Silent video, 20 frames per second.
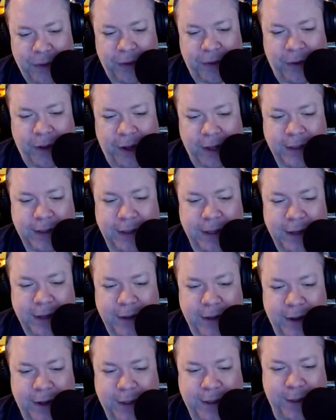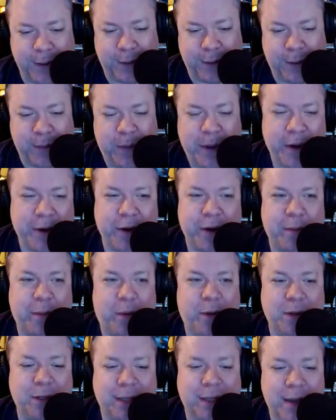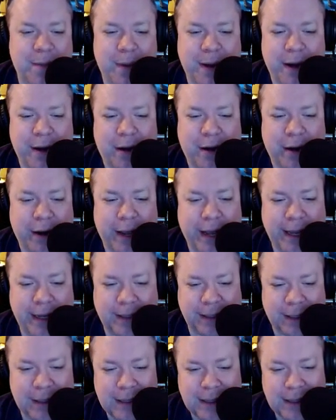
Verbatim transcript: Not not so superior. Plus, keeping it on ice.